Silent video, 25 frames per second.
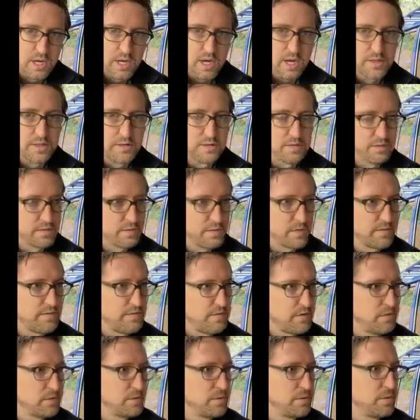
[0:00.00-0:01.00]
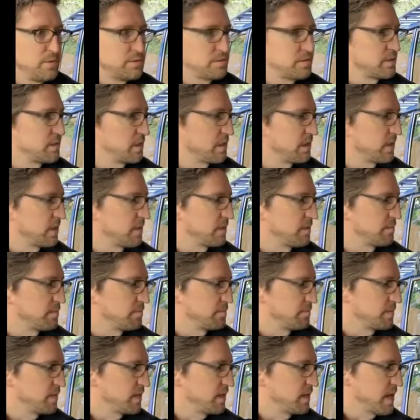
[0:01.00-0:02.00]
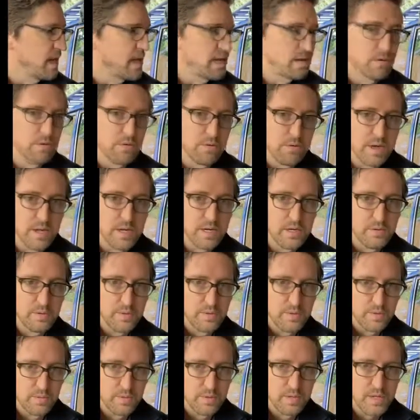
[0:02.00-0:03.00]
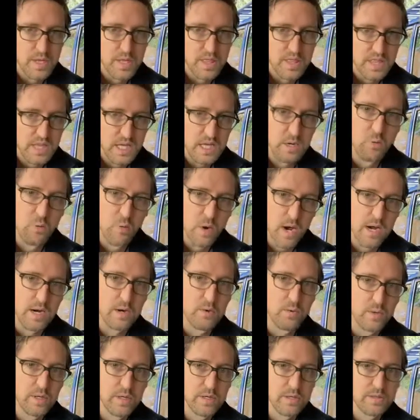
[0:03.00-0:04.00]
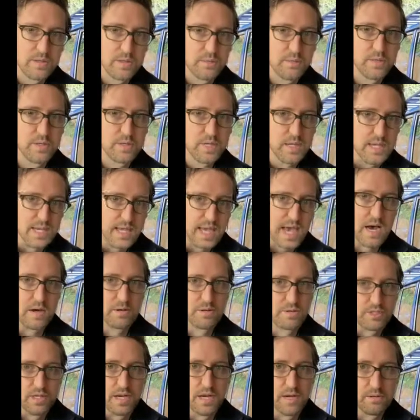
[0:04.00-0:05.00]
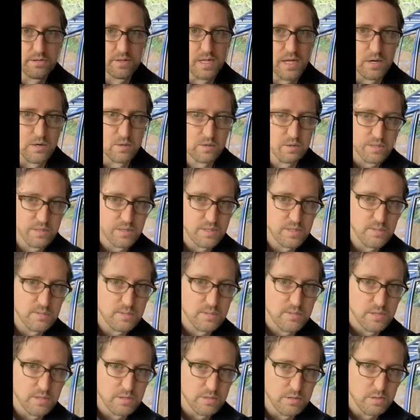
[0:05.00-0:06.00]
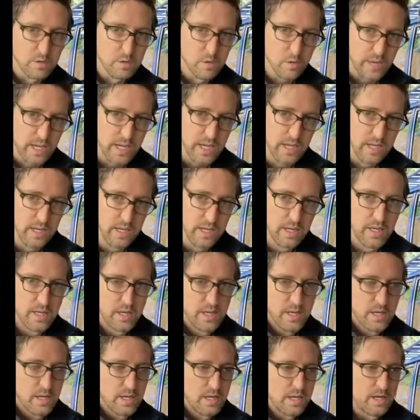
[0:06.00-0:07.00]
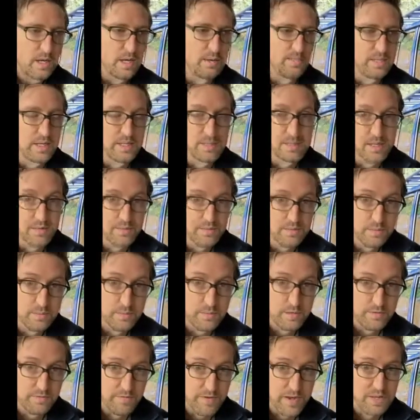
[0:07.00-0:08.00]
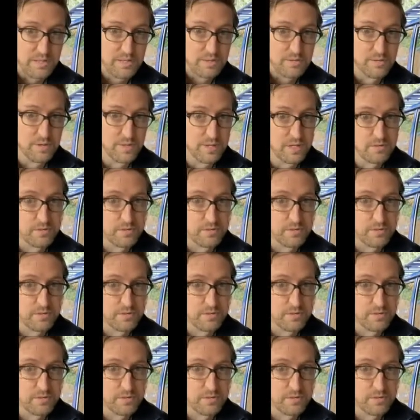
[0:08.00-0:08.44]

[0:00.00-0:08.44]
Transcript: Others have used an angle grinder with a really thin wire wheel to really gouge out that old seam sealer quick. That's definitely a much faster way.